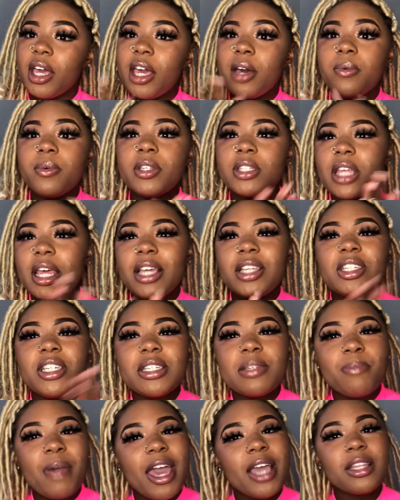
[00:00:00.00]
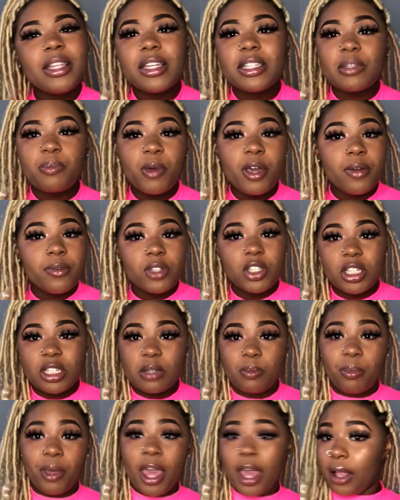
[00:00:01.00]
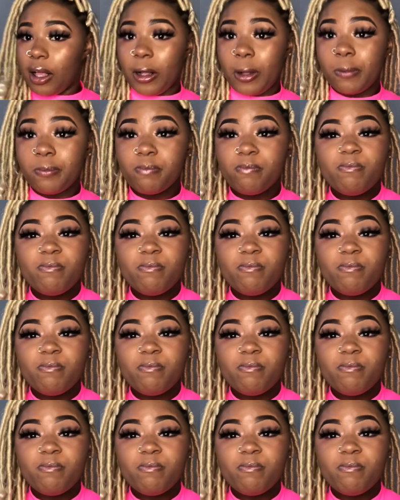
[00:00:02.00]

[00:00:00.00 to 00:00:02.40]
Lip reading: It just made the experience just better.